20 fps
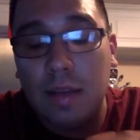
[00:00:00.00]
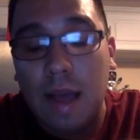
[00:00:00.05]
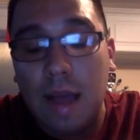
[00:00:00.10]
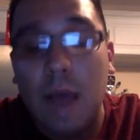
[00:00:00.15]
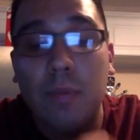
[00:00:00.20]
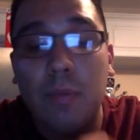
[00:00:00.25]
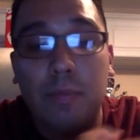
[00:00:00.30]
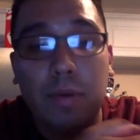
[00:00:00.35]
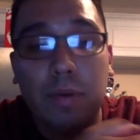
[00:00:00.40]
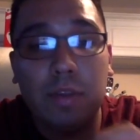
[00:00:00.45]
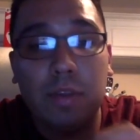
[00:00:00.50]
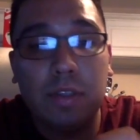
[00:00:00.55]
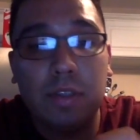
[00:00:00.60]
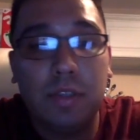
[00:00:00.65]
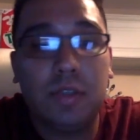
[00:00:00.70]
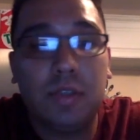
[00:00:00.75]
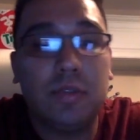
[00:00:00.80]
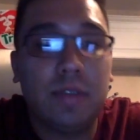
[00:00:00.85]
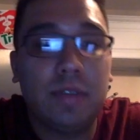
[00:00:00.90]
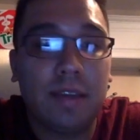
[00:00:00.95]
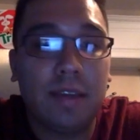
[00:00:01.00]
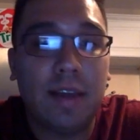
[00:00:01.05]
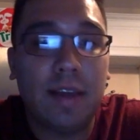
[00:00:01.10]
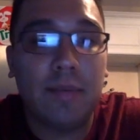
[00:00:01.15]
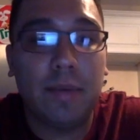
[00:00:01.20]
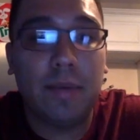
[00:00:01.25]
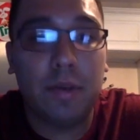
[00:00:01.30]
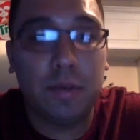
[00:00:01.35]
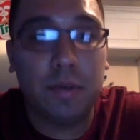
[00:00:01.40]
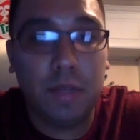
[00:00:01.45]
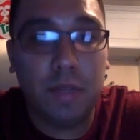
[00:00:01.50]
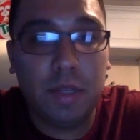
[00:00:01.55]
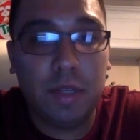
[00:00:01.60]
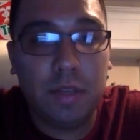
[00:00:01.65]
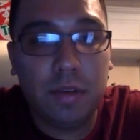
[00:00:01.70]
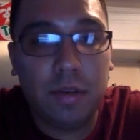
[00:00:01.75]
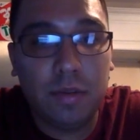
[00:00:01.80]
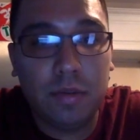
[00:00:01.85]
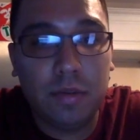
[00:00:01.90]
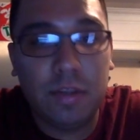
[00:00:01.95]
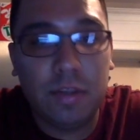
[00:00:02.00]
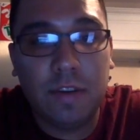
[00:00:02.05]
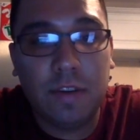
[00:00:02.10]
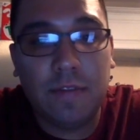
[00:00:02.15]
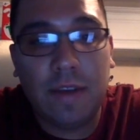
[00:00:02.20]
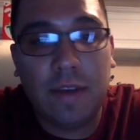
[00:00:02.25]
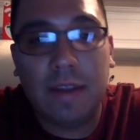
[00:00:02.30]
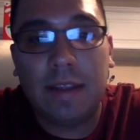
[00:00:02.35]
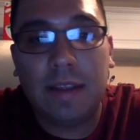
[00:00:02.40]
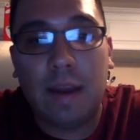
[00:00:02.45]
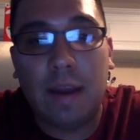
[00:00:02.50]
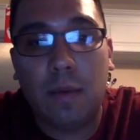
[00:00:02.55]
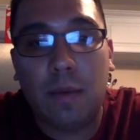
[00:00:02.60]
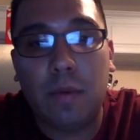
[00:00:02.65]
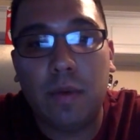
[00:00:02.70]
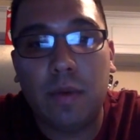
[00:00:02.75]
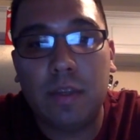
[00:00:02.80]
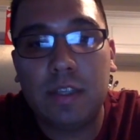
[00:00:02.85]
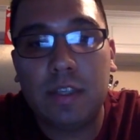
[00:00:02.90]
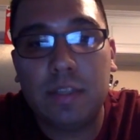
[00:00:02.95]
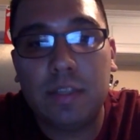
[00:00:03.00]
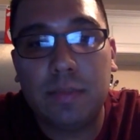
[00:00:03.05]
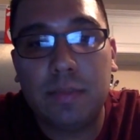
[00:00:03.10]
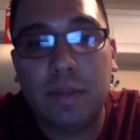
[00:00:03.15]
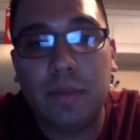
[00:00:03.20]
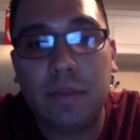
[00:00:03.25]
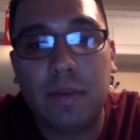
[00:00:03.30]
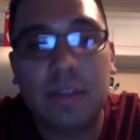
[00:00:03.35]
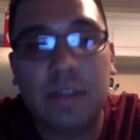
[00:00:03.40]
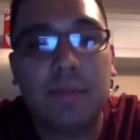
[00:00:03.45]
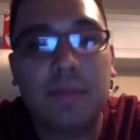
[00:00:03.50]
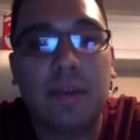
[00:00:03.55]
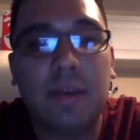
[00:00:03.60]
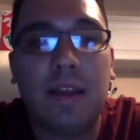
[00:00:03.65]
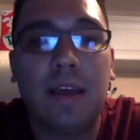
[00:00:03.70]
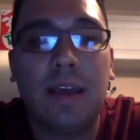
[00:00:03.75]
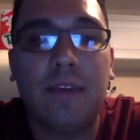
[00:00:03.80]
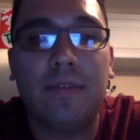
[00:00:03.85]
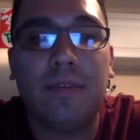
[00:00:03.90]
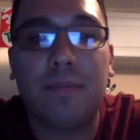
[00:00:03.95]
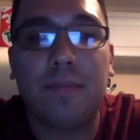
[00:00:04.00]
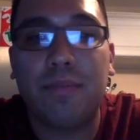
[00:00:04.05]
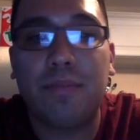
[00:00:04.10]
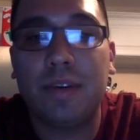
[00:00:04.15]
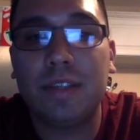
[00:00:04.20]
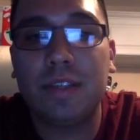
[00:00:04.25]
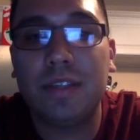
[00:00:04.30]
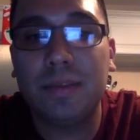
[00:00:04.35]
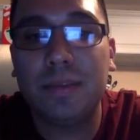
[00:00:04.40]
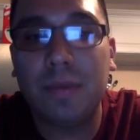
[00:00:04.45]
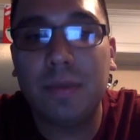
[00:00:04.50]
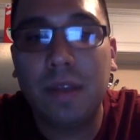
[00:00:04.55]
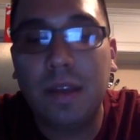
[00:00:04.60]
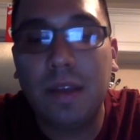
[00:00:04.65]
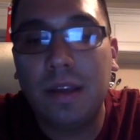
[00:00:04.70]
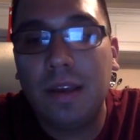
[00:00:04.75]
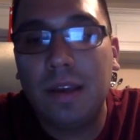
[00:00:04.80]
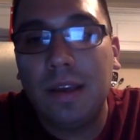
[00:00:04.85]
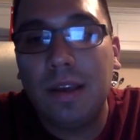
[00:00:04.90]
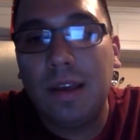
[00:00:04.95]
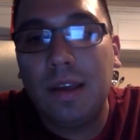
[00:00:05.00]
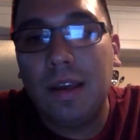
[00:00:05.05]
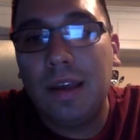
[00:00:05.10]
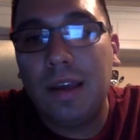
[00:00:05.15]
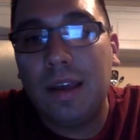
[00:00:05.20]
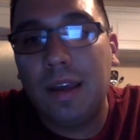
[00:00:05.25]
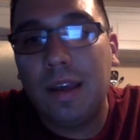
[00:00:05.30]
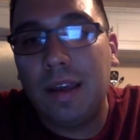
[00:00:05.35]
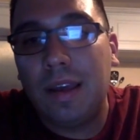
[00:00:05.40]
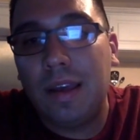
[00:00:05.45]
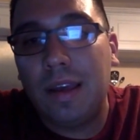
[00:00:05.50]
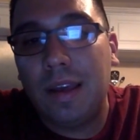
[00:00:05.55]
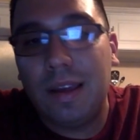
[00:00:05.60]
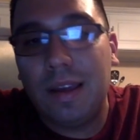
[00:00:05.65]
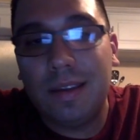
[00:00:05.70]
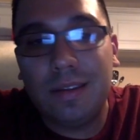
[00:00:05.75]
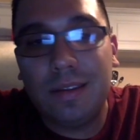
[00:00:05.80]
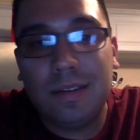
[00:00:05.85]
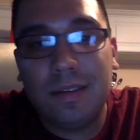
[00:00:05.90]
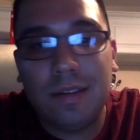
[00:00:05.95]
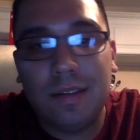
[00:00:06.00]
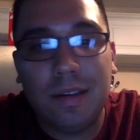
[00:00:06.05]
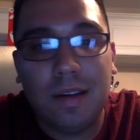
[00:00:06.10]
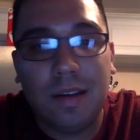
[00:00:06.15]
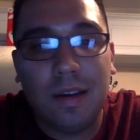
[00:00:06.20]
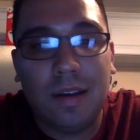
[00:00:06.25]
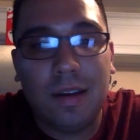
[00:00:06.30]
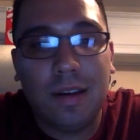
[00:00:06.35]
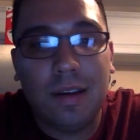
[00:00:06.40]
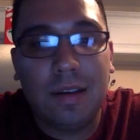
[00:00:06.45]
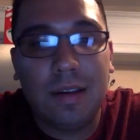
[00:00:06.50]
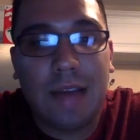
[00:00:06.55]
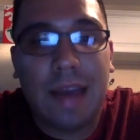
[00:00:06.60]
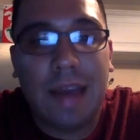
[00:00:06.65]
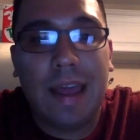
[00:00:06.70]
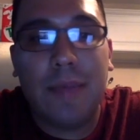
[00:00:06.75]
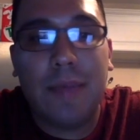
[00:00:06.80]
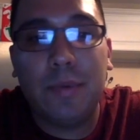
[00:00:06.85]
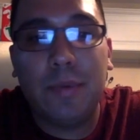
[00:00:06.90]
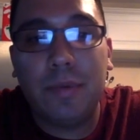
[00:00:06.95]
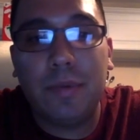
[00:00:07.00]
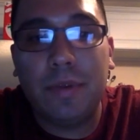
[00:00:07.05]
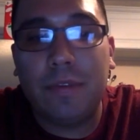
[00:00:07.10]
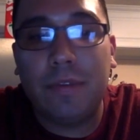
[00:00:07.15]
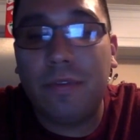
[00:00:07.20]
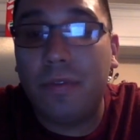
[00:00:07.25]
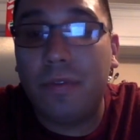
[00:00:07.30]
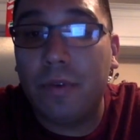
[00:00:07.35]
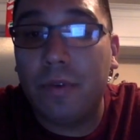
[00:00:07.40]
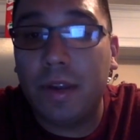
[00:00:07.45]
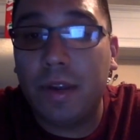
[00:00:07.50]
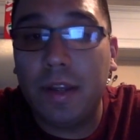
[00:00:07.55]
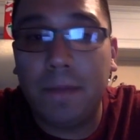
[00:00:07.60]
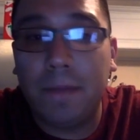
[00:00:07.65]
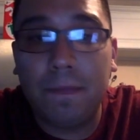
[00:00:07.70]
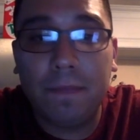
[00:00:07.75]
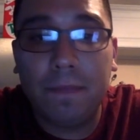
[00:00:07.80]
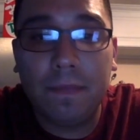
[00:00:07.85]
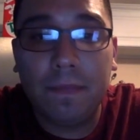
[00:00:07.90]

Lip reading: I would personally choose the death penalty due to the fact that I would want to spend the rest of my life in prison and not able to be free.